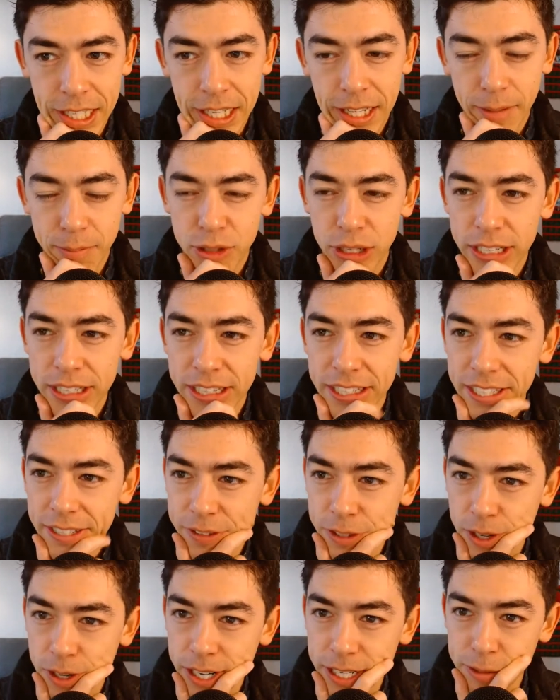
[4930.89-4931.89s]
I'm trying to think if
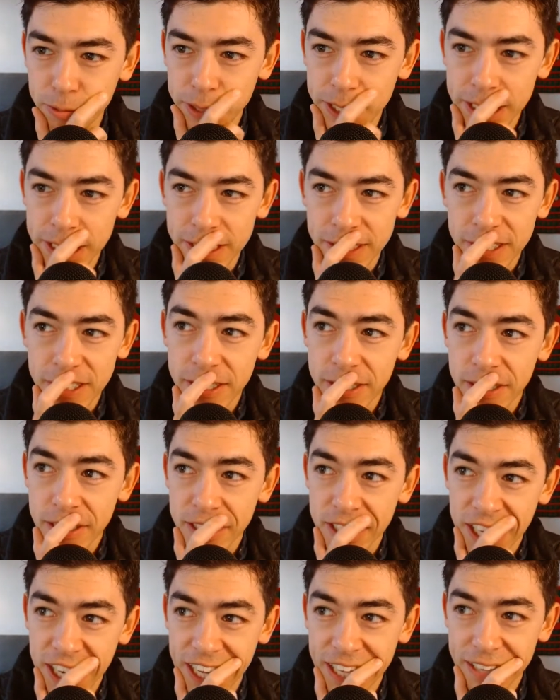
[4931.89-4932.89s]
there are any wins
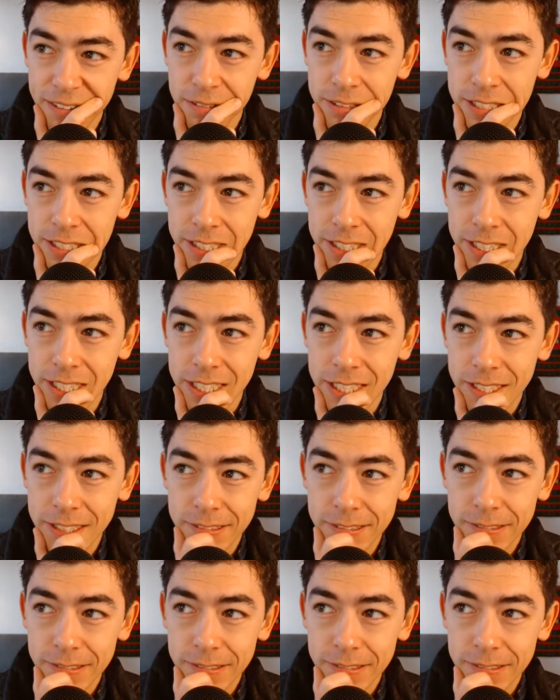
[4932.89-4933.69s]
that I had recently